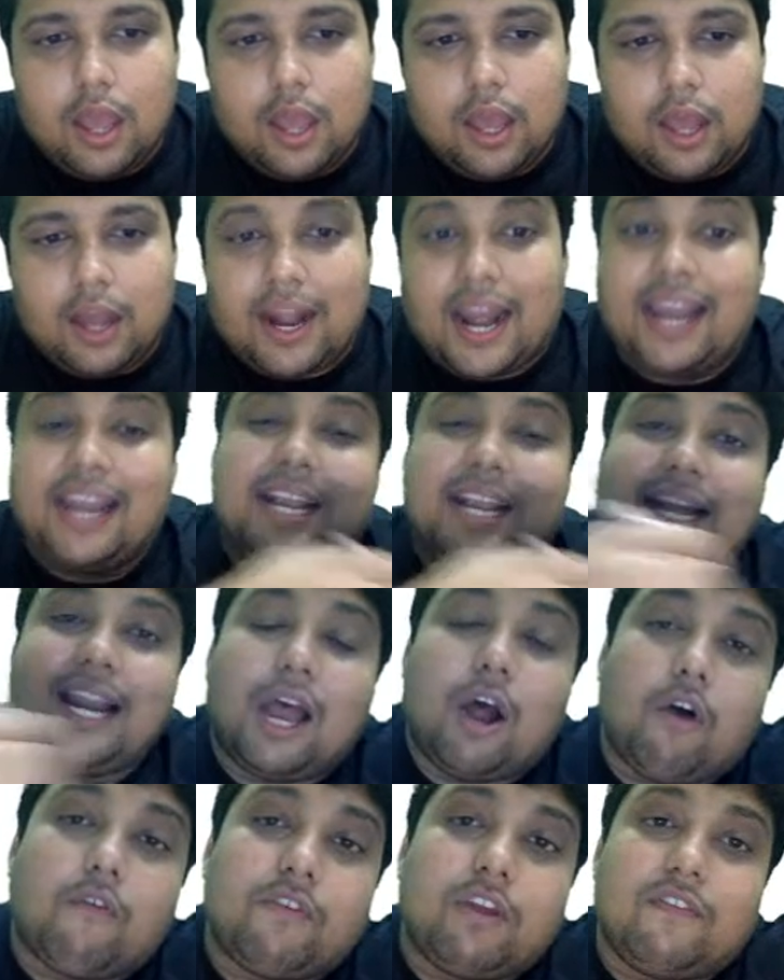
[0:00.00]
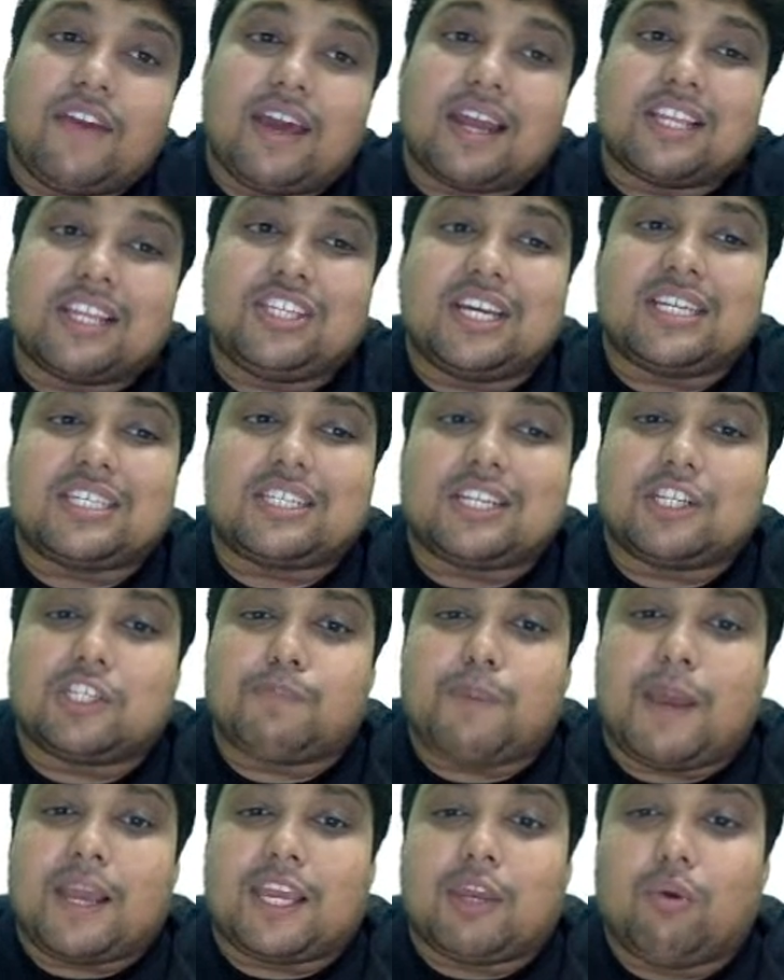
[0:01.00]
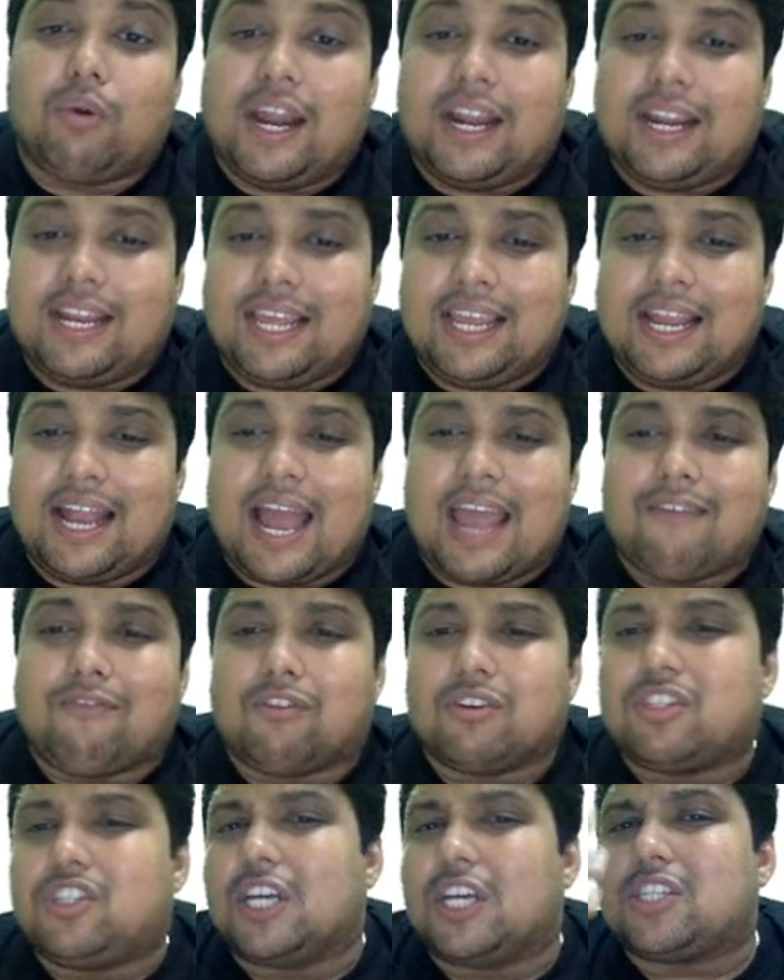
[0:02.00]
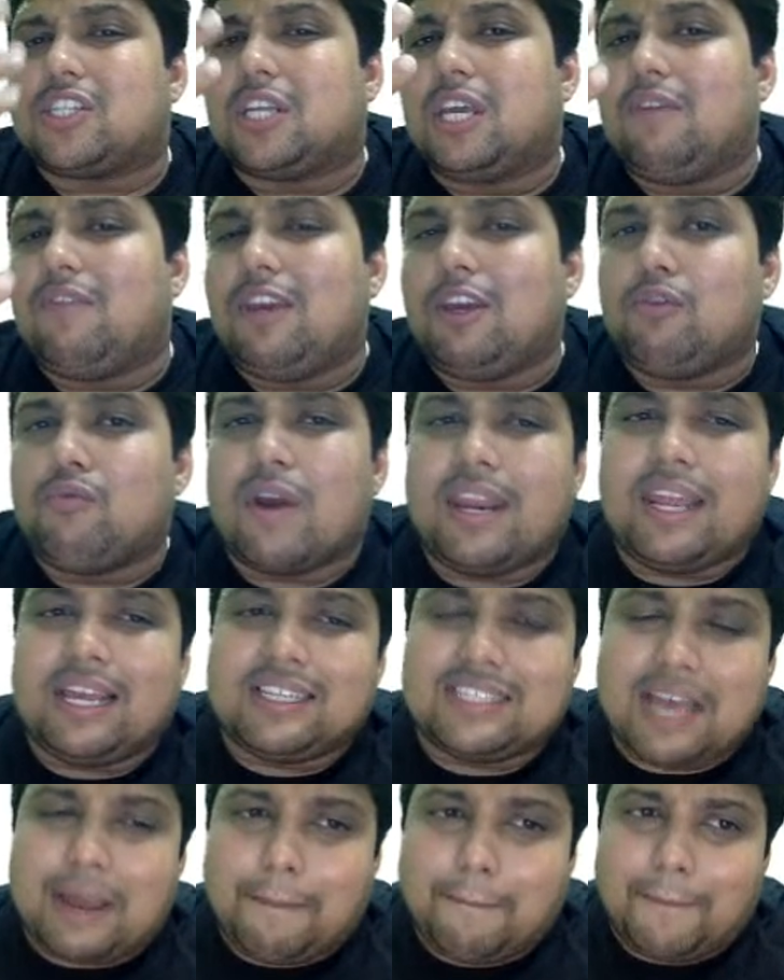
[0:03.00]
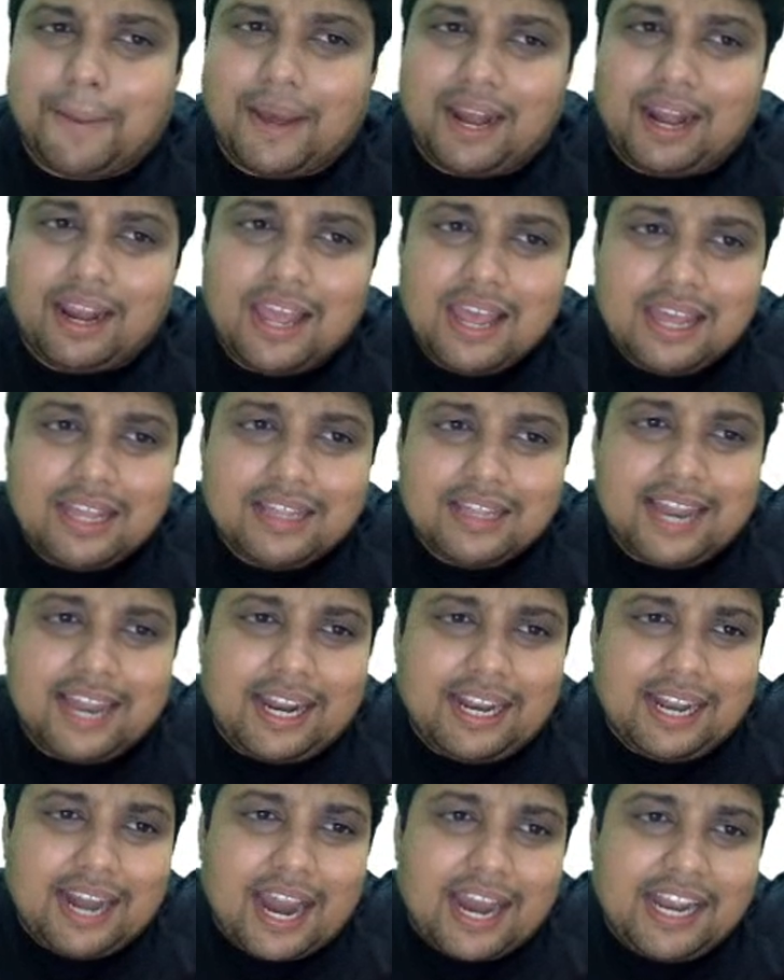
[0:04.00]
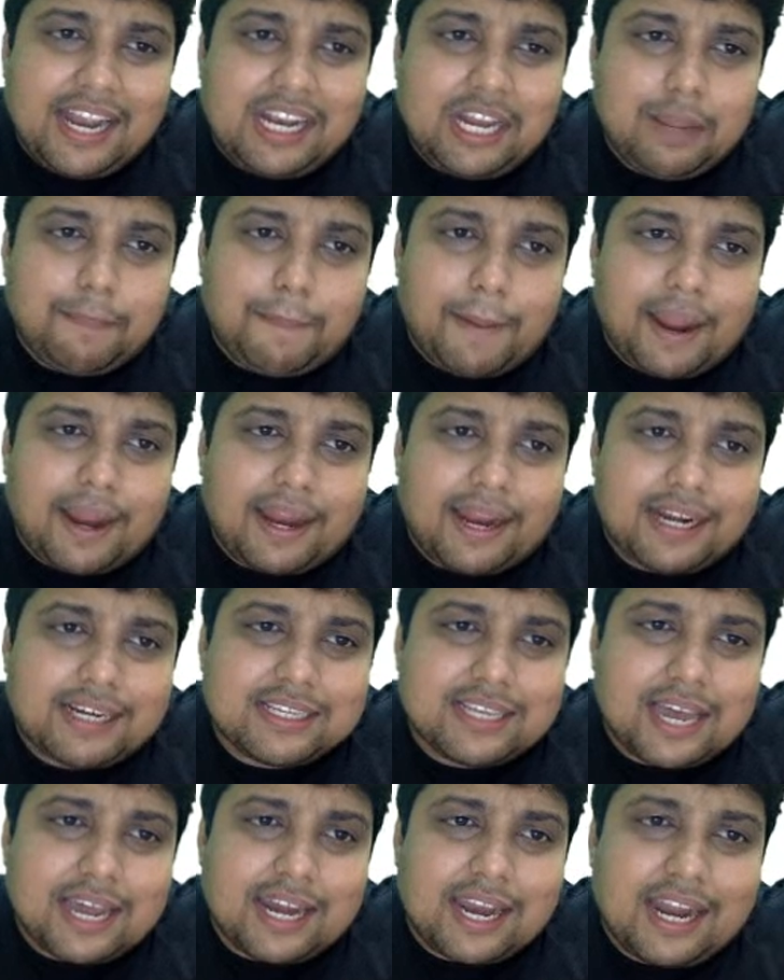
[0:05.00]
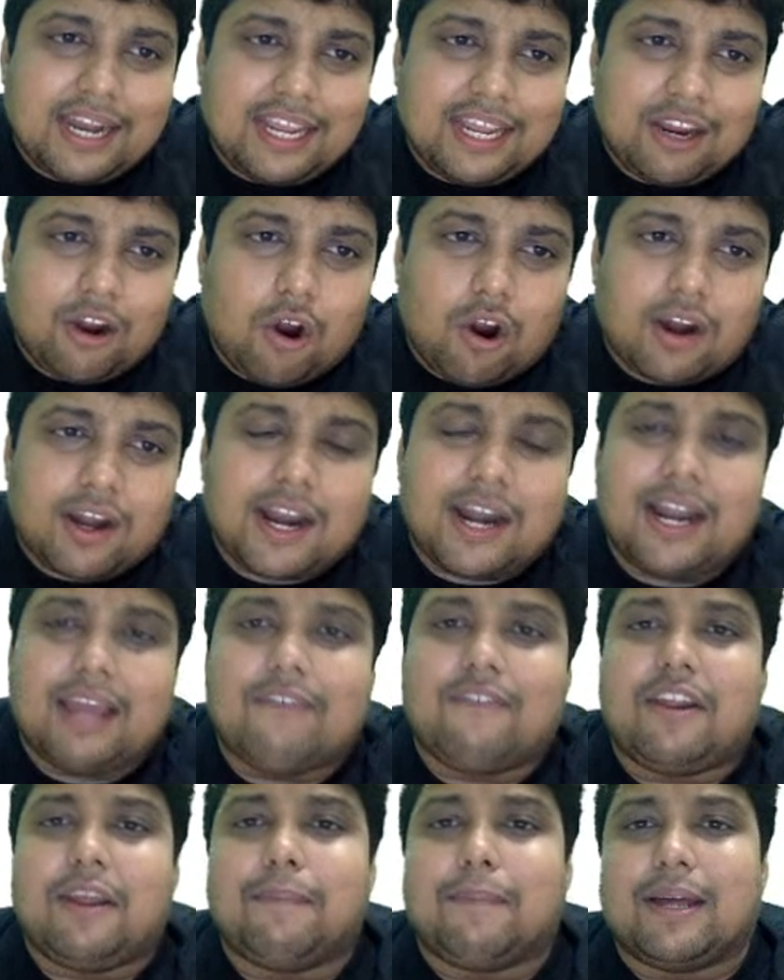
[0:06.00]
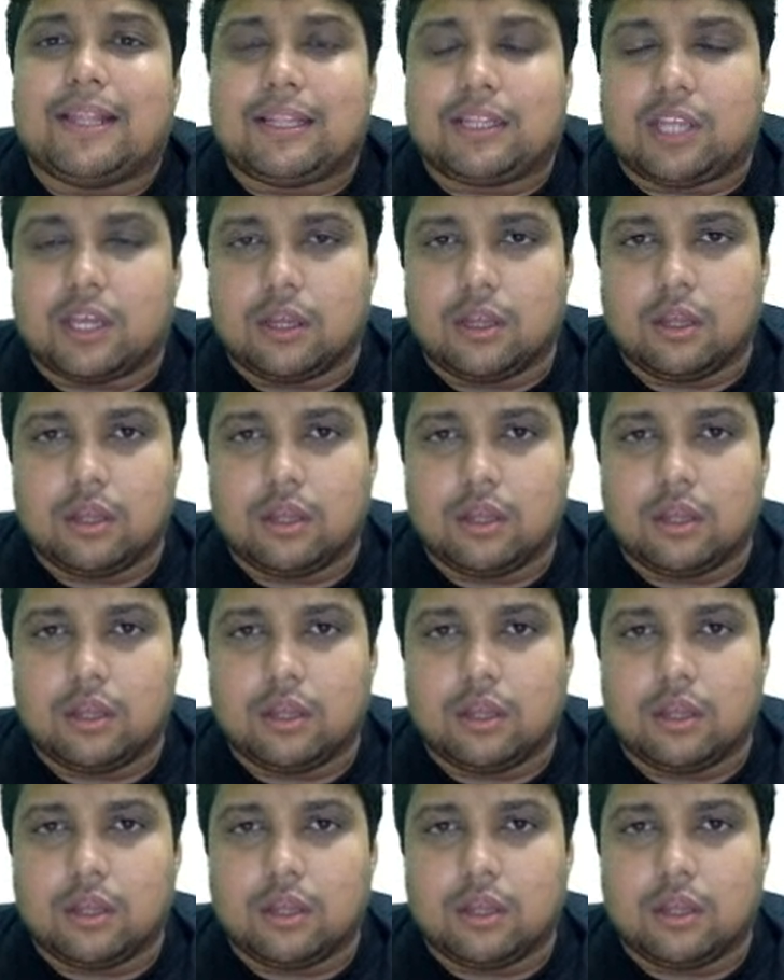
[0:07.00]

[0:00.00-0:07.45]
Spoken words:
Right now we were just speculating. I was just giving you an example that 90 packets are getting ordered every month.